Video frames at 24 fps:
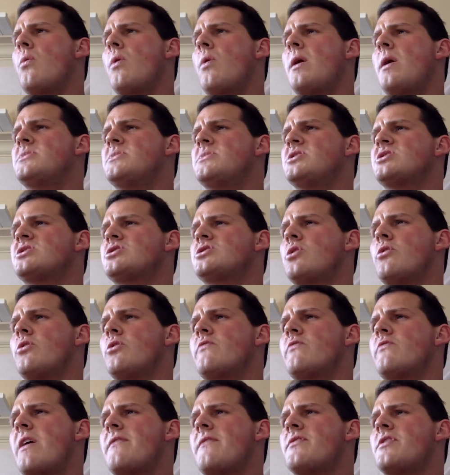I'm just total
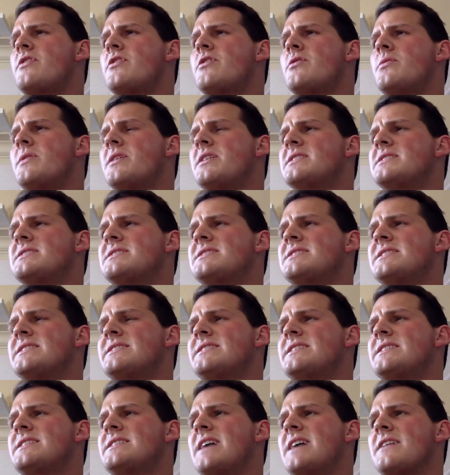revenue is
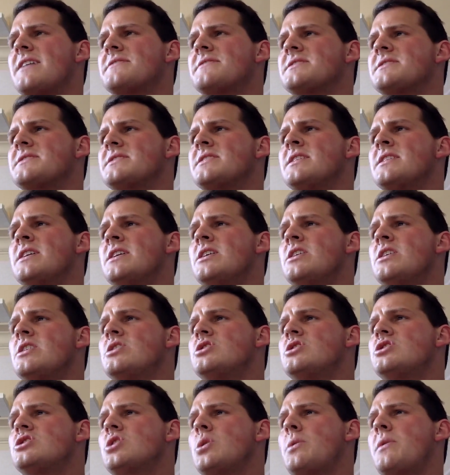60,000.
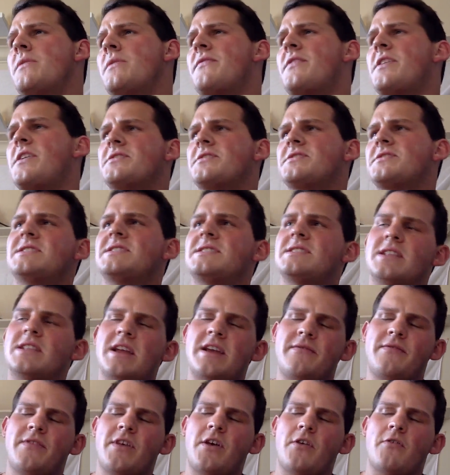So if their
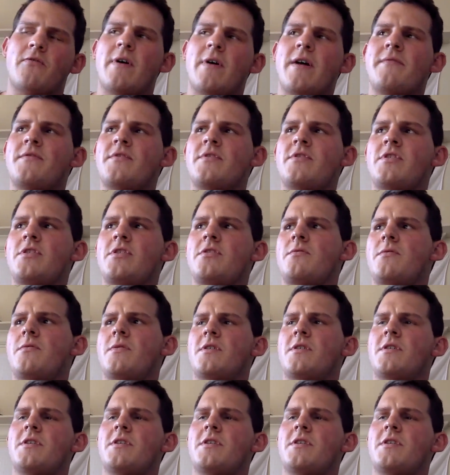revenue,